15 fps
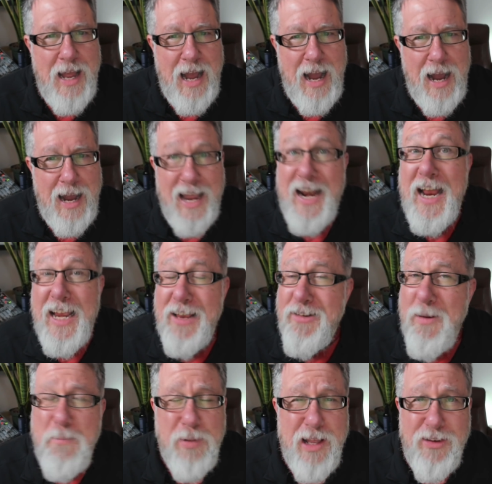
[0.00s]
And I guess
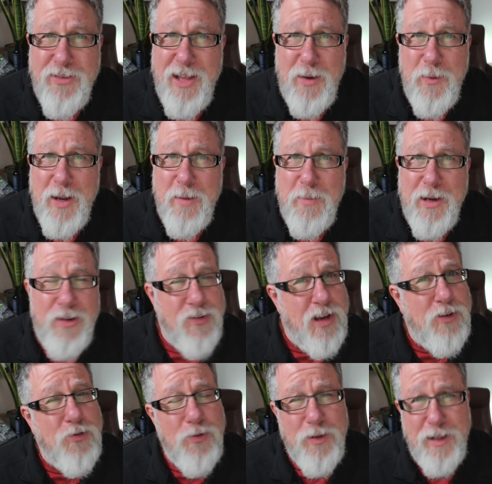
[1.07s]
I'm blessed that way because I
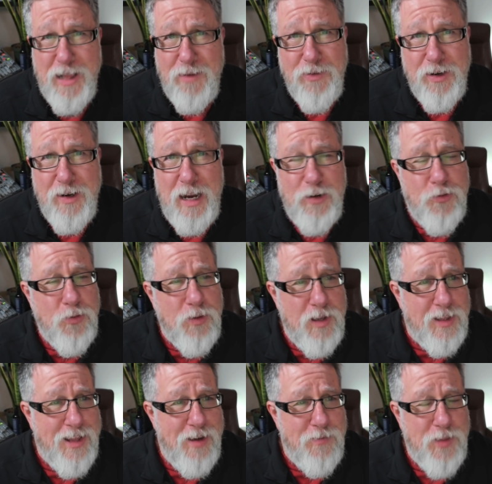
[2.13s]
truly love it. I truly
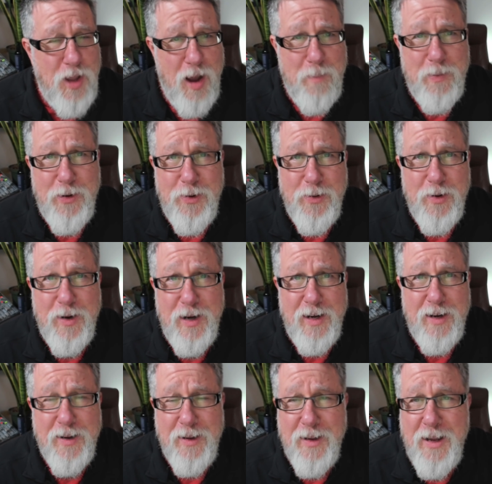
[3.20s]
love the opportunity
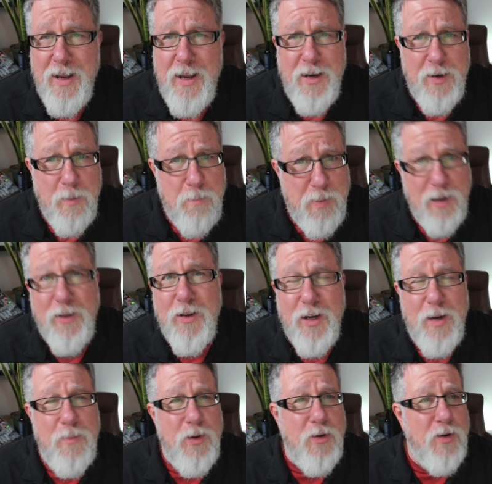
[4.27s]
to build a
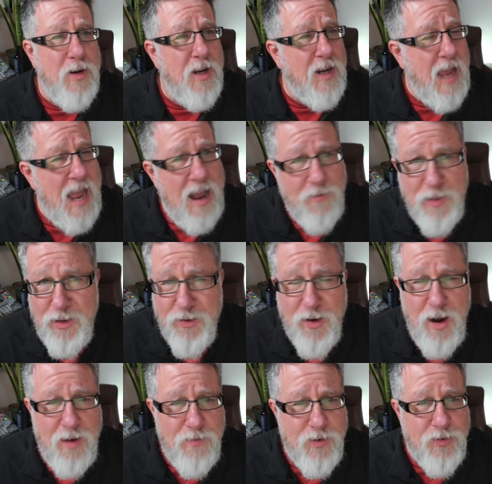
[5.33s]
community, to have these
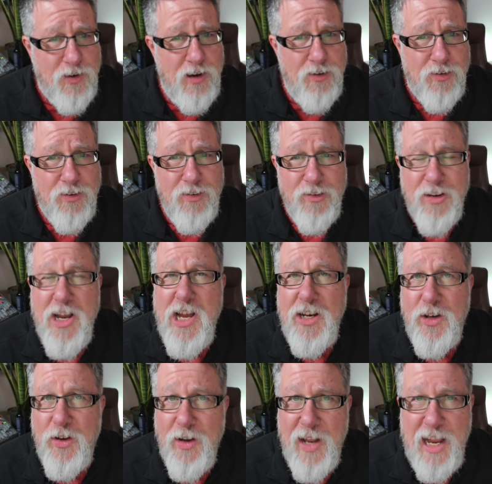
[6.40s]
conversations,
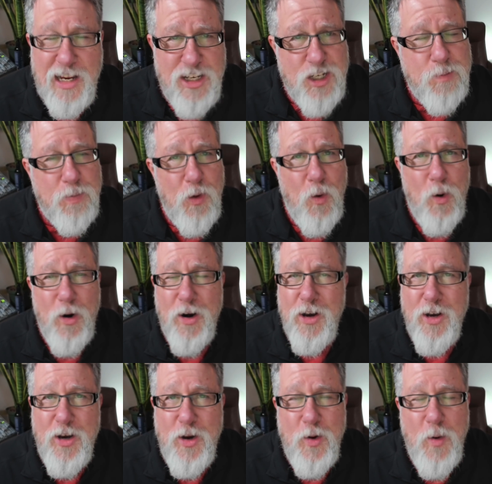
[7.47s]
to explore
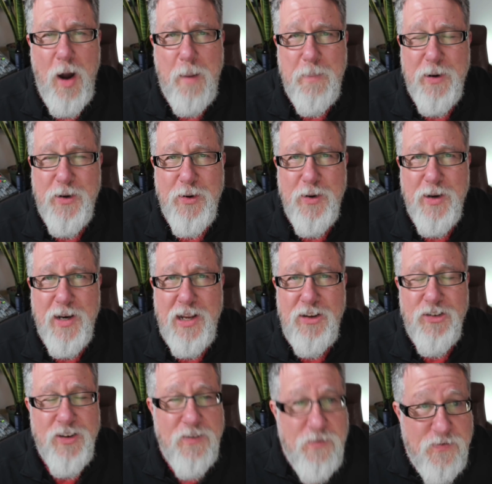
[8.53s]
new
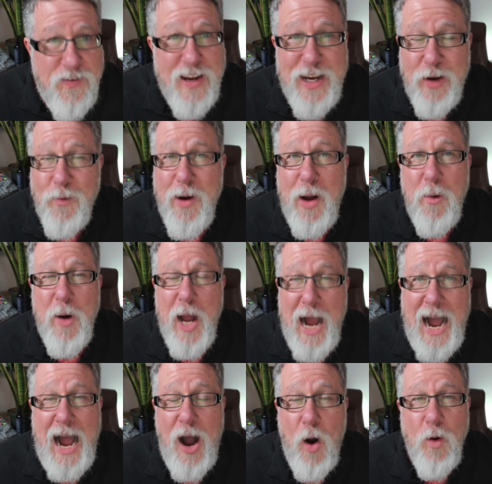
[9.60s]
opportunities, to figure out
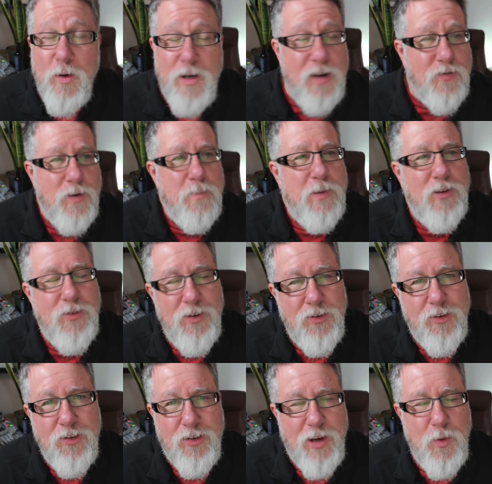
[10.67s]
how different
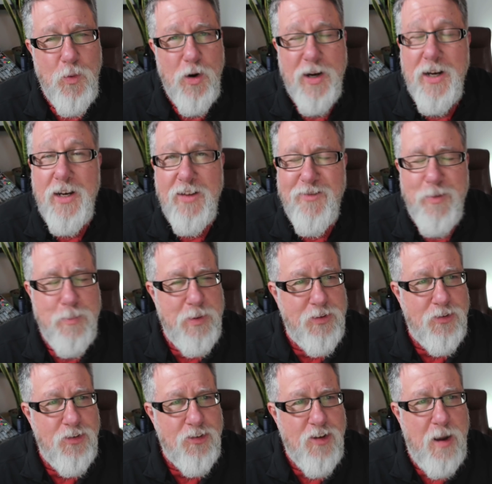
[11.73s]
businesses can work in different
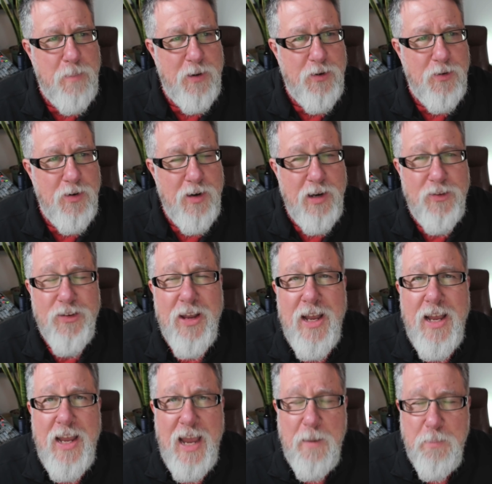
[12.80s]
business opportunities
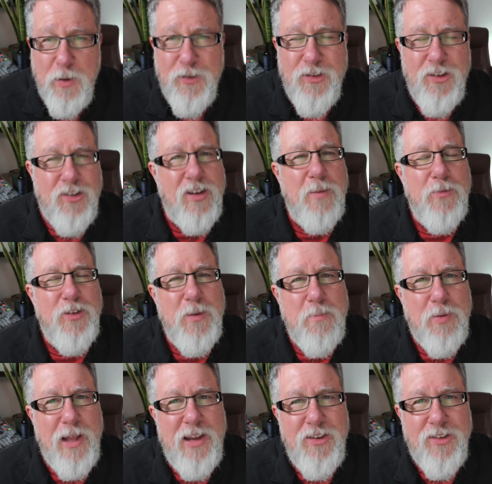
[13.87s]
and put systems in
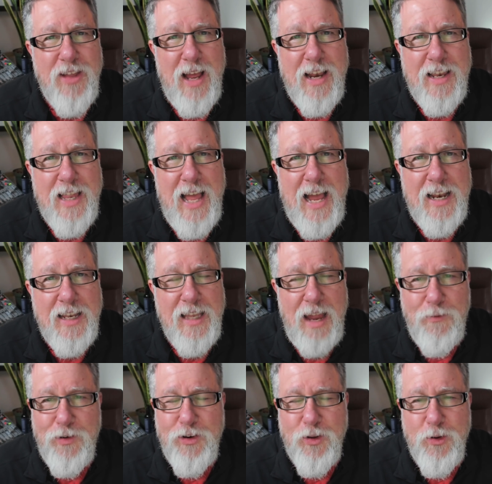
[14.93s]
place that
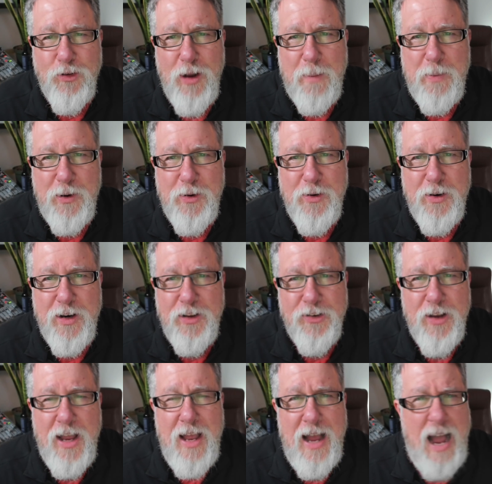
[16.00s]
leverage those opportunities.
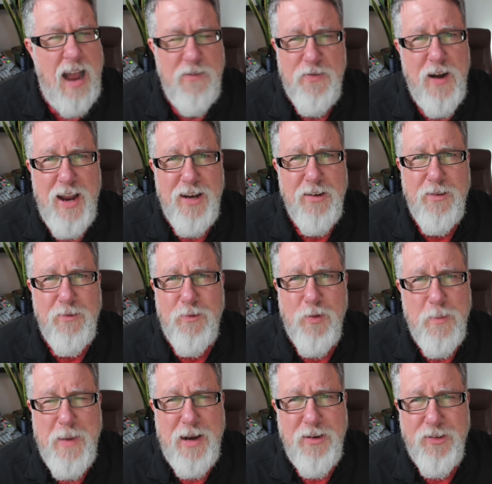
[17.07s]
I find
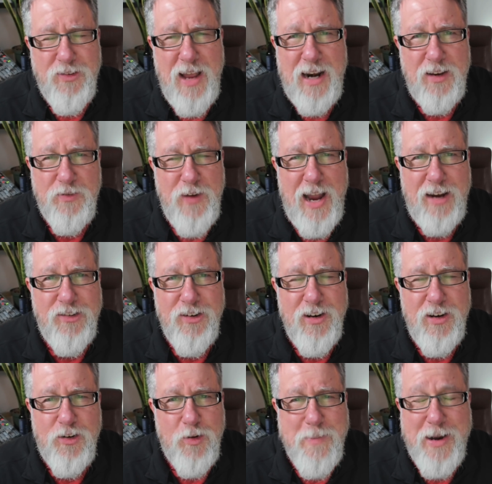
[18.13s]
tremendous satisfaction
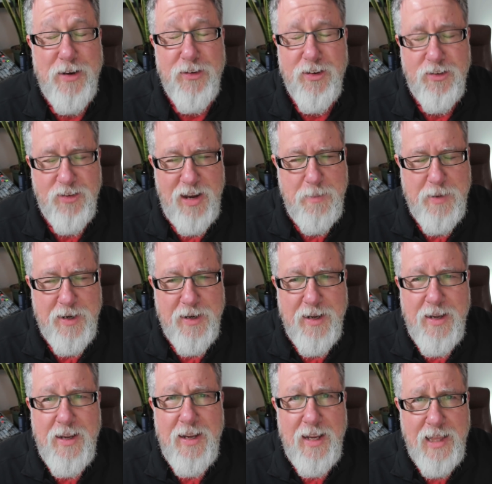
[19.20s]
and tremendous excitement
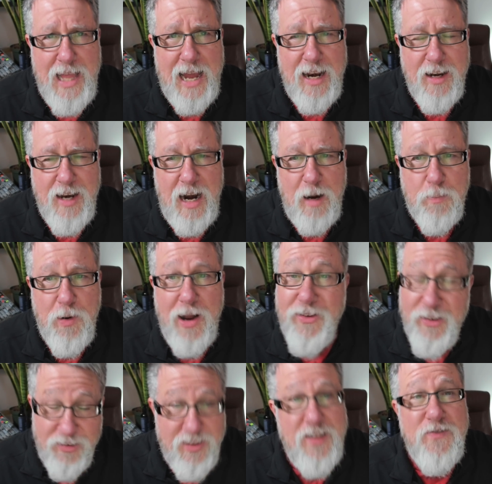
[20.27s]
in that entire
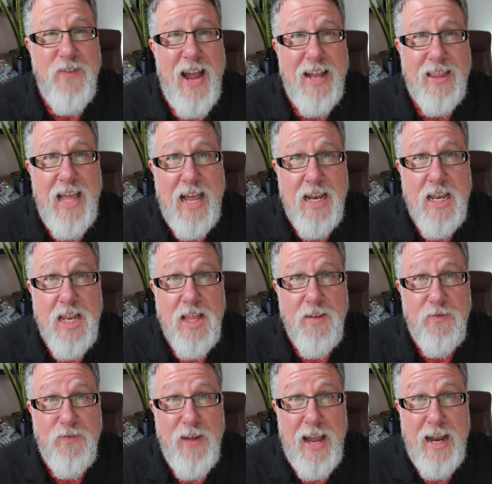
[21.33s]
process. And the fact
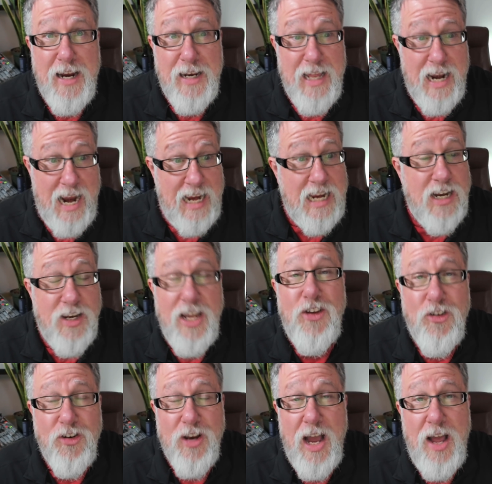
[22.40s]
that I can
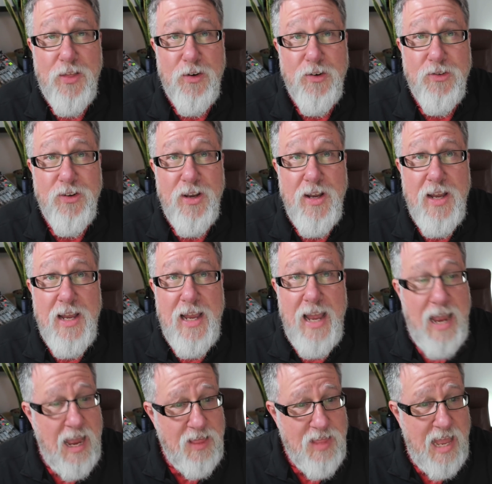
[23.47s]
teach it to others
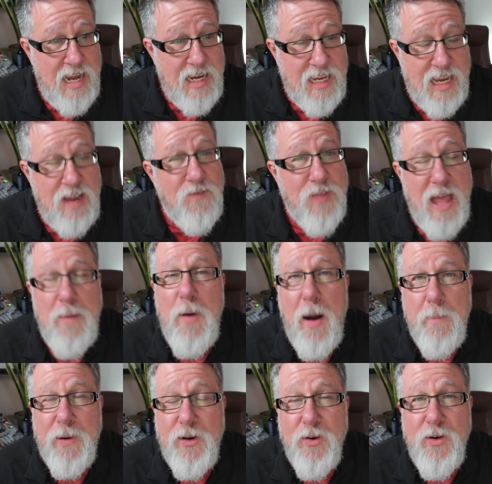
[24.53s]
and then give them
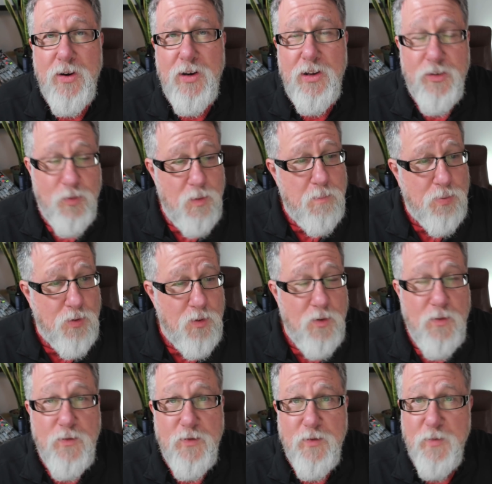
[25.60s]
opportunities to
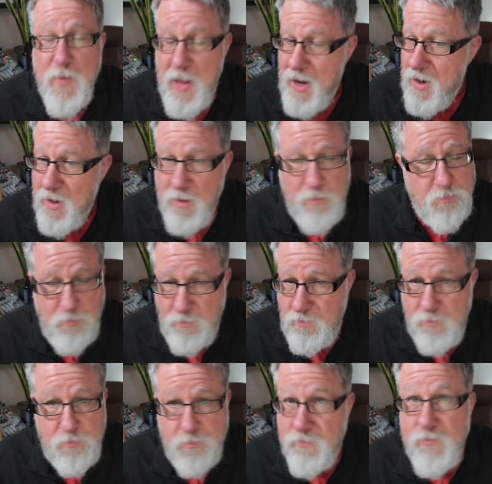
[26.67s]
improve their
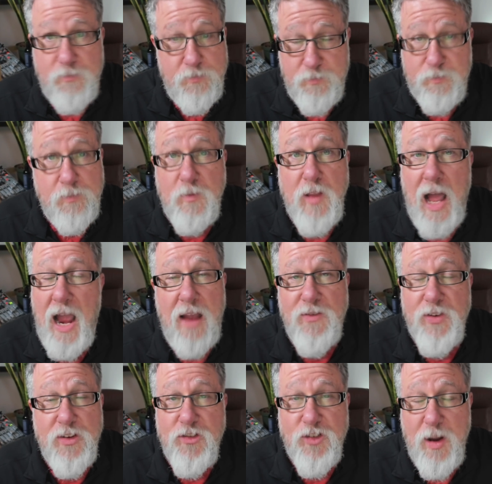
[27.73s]

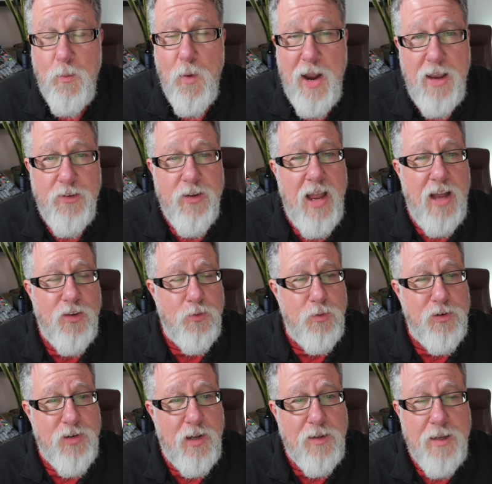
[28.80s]
lives in some ways as a
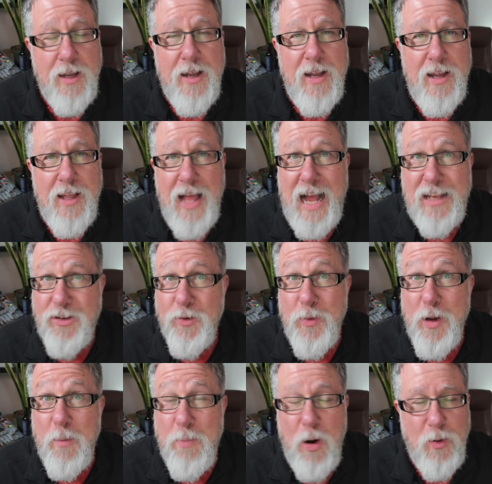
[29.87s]
result, that's a
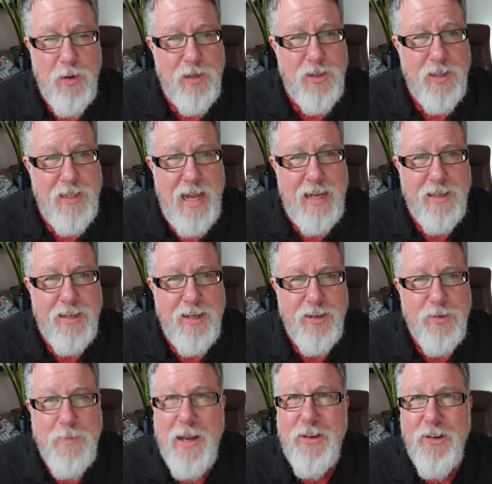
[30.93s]
real bonus, and that
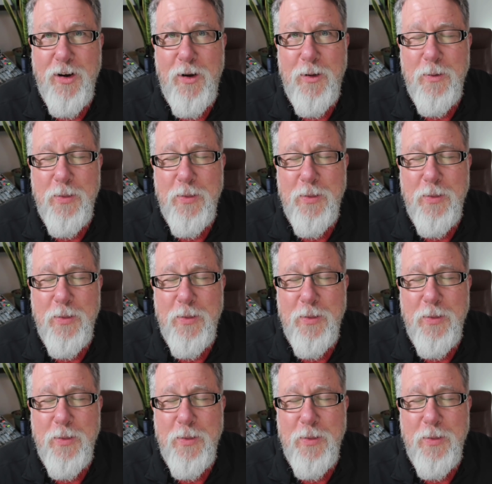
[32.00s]
just makes it all